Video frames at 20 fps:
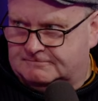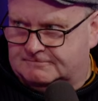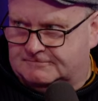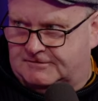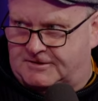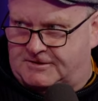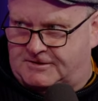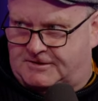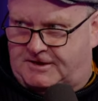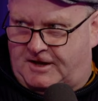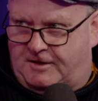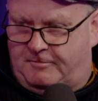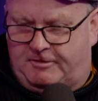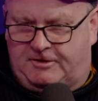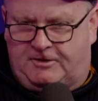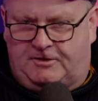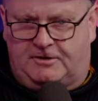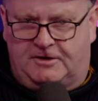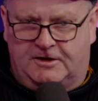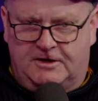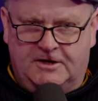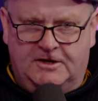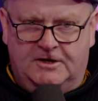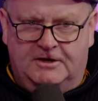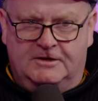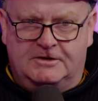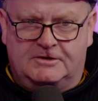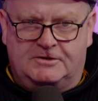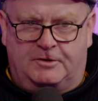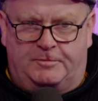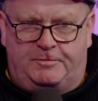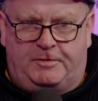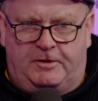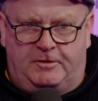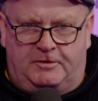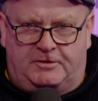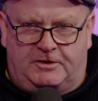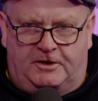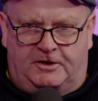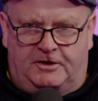the type of dog. So
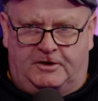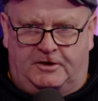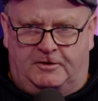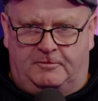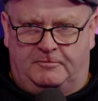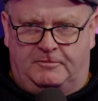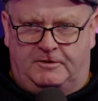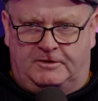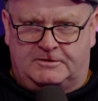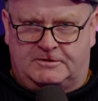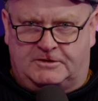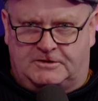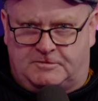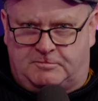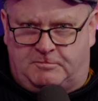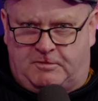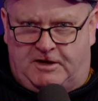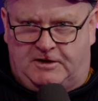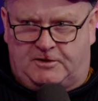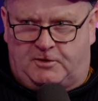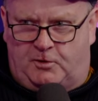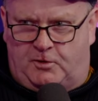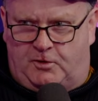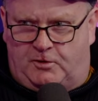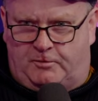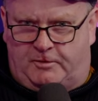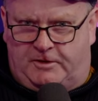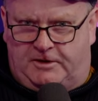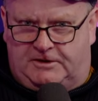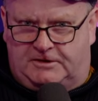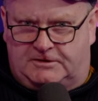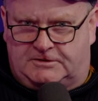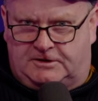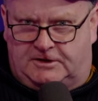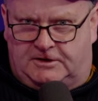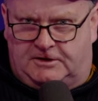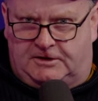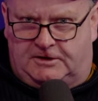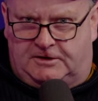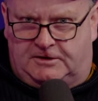people turned up and there's this mad Rottweiler
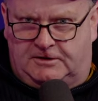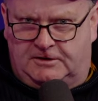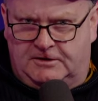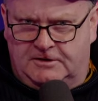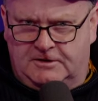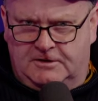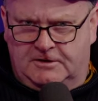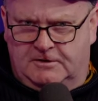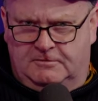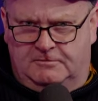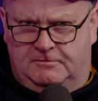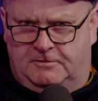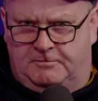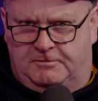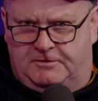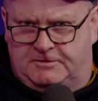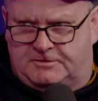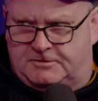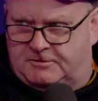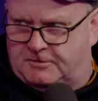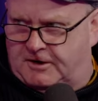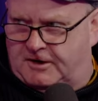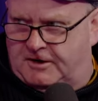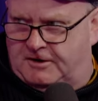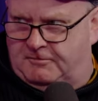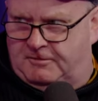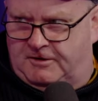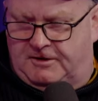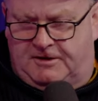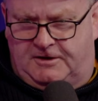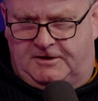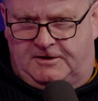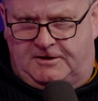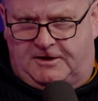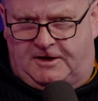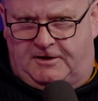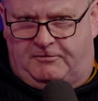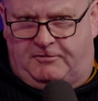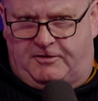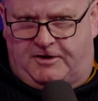sitting there. What was wrong with
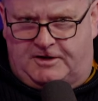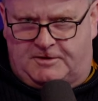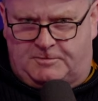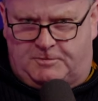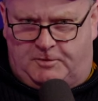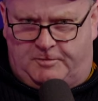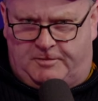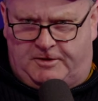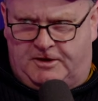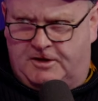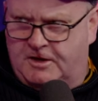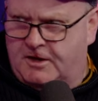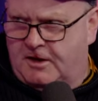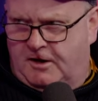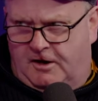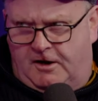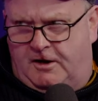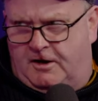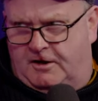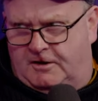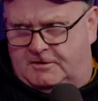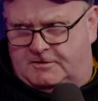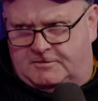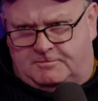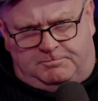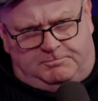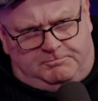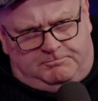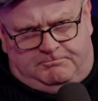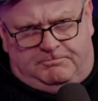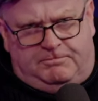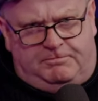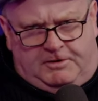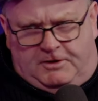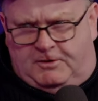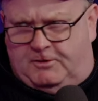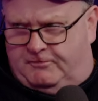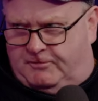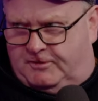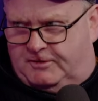Greyfriars Bobby? Ah, oh, he's
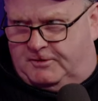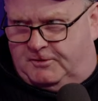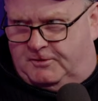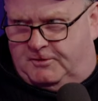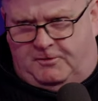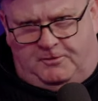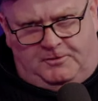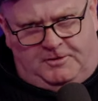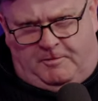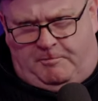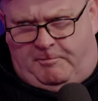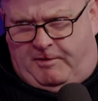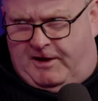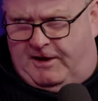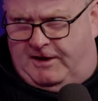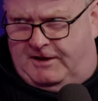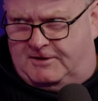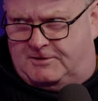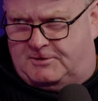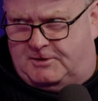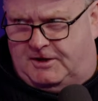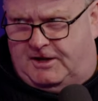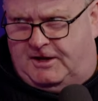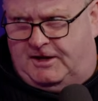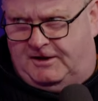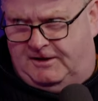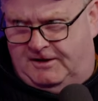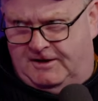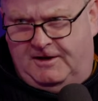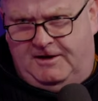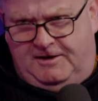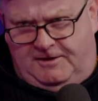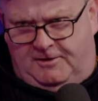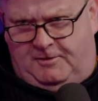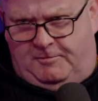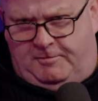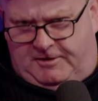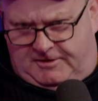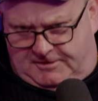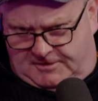been overdoing it on the pies and that. You
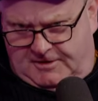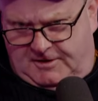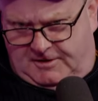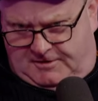know, but